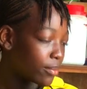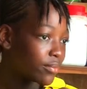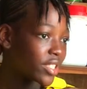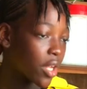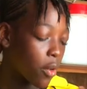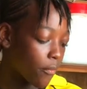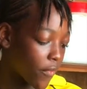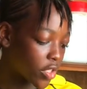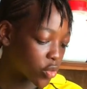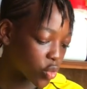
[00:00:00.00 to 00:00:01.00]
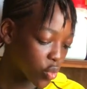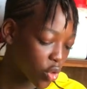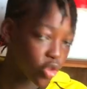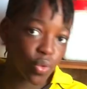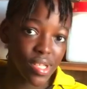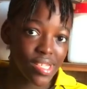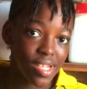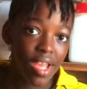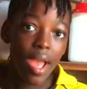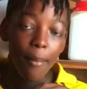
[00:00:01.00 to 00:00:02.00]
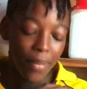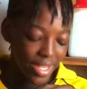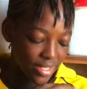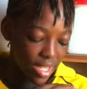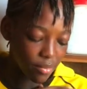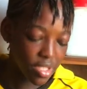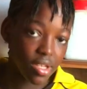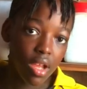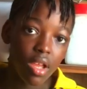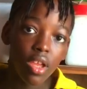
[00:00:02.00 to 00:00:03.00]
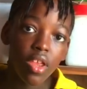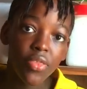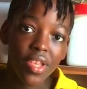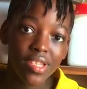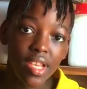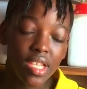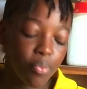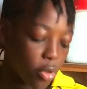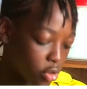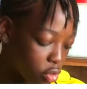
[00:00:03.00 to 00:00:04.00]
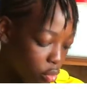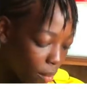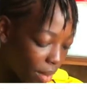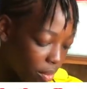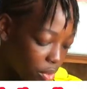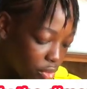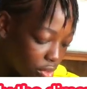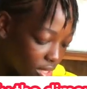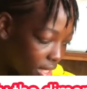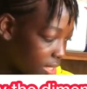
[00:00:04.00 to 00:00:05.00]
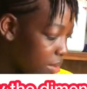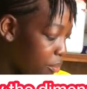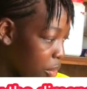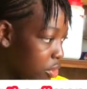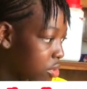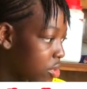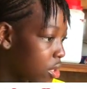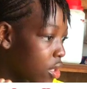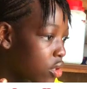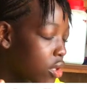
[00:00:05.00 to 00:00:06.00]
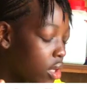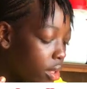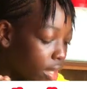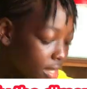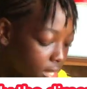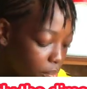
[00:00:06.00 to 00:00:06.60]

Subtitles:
circumference was 120, my diameter 38.2, and my radius 19.19.